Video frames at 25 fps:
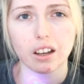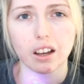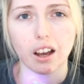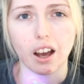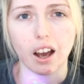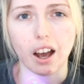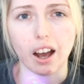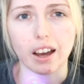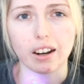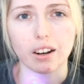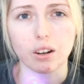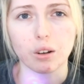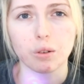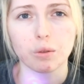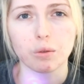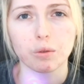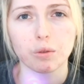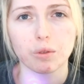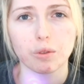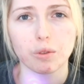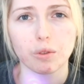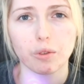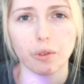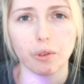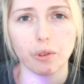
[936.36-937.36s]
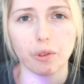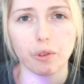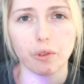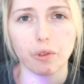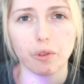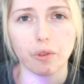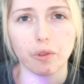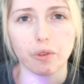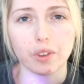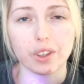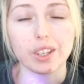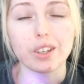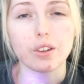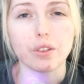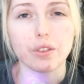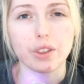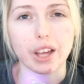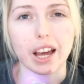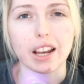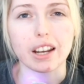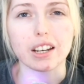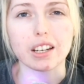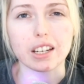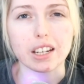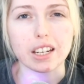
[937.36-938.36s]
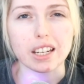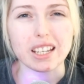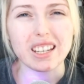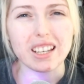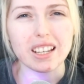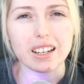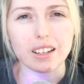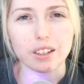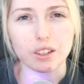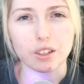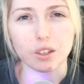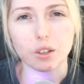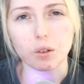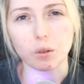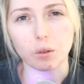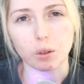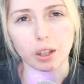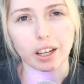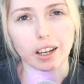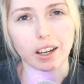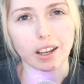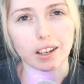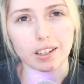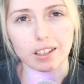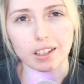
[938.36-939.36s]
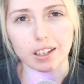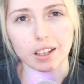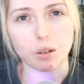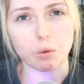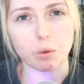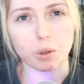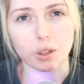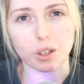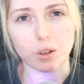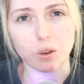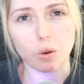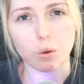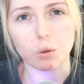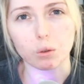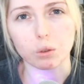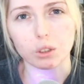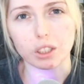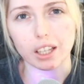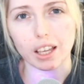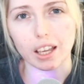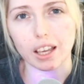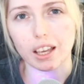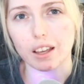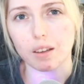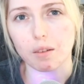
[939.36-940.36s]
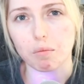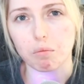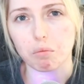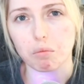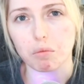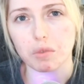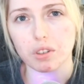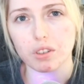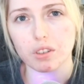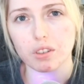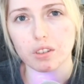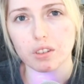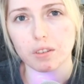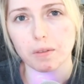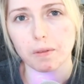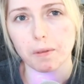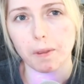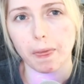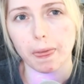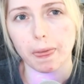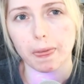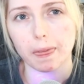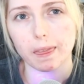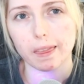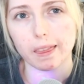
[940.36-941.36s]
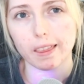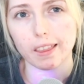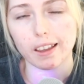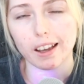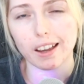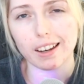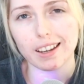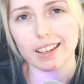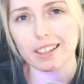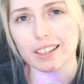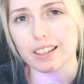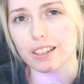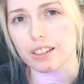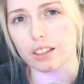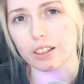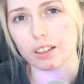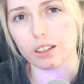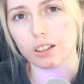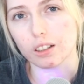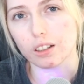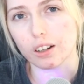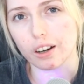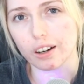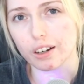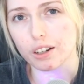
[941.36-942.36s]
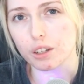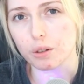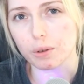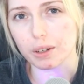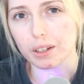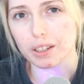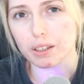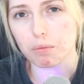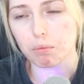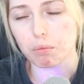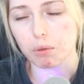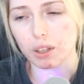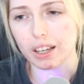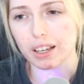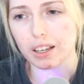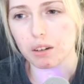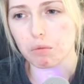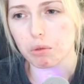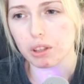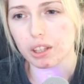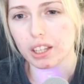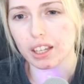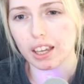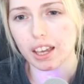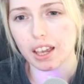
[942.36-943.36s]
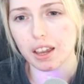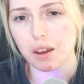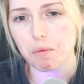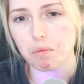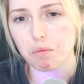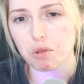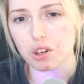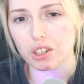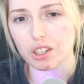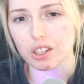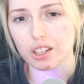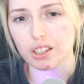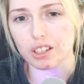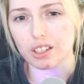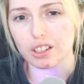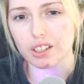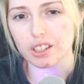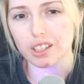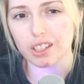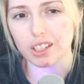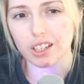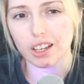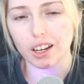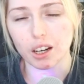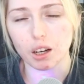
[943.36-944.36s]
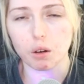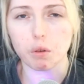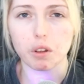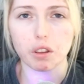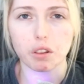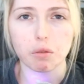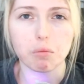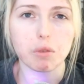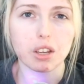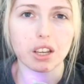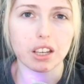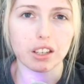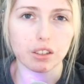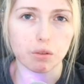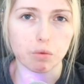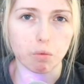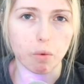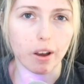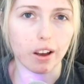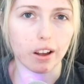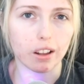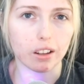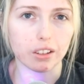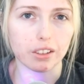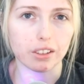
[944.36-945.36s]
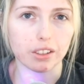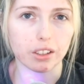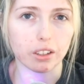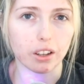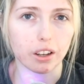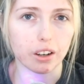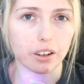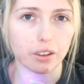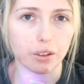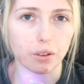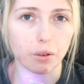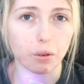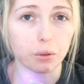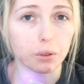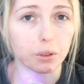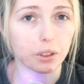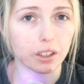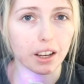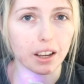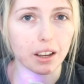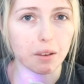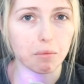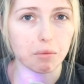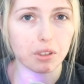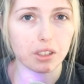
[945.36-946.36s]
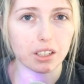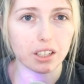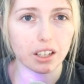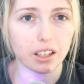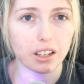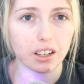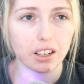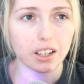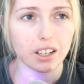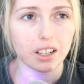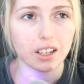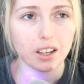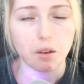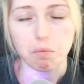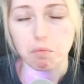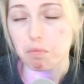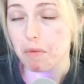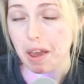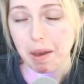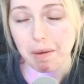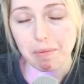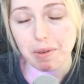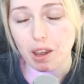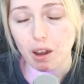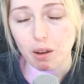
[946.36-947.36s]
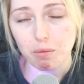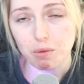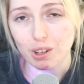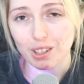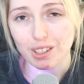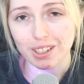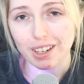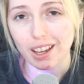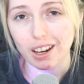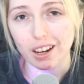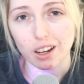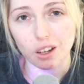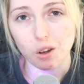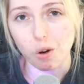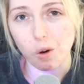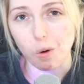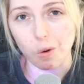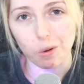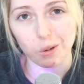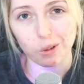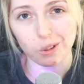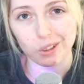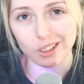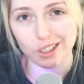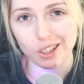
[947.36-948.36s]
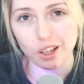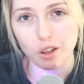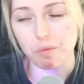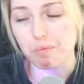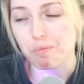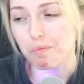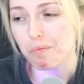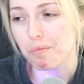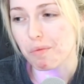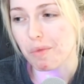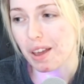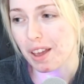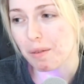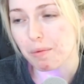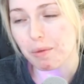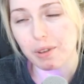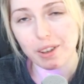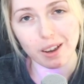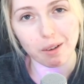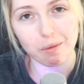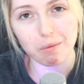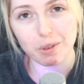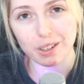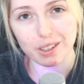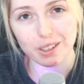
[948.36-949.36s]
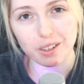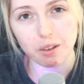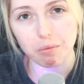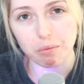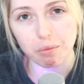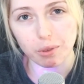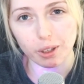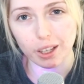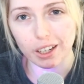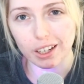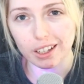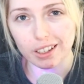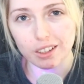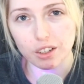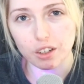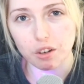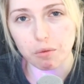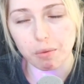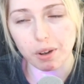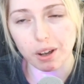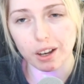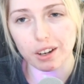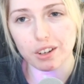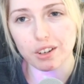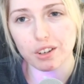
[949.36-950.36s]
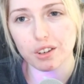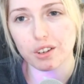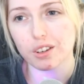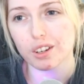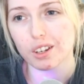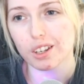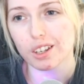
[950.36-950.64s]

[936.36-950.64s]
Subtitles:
I don't feel that need to like I did with the old games. I guess it's a little hard to explain, but the game just isn't sitting with me as well as a lot of the older games did. Maybe I'm just getting old. Maybe I'm just complaining too much.